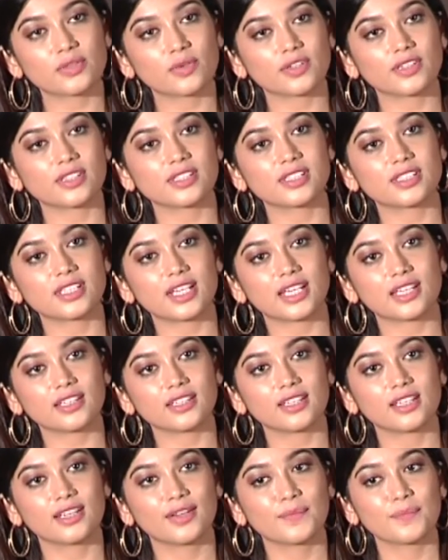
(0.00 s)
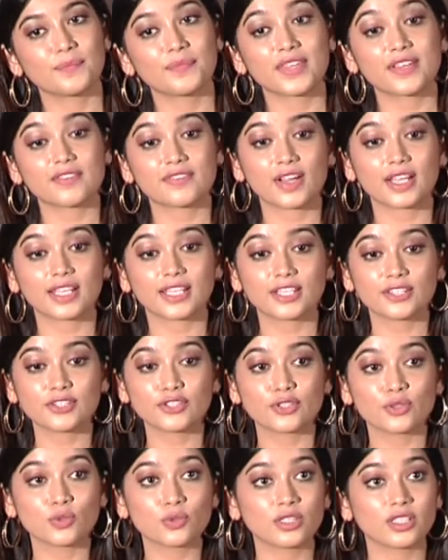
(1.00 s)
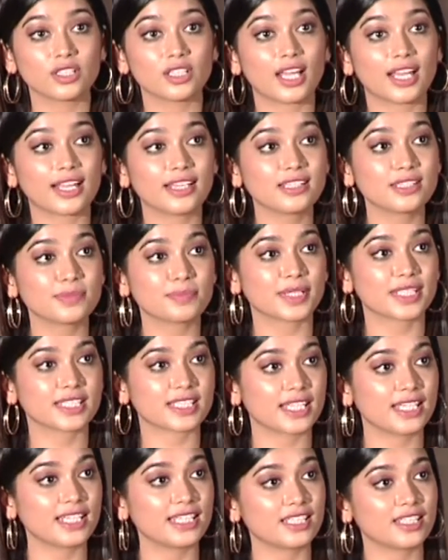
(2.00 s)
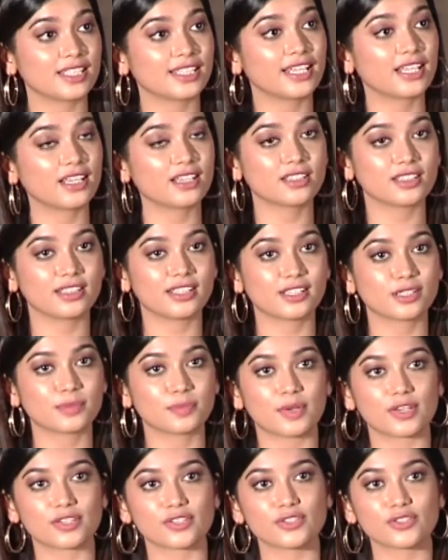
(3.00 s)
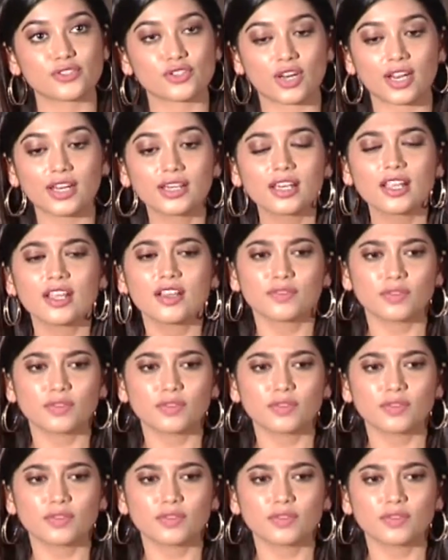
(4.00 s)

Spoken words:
to understand if I can do the lines because I need to get the expressions right.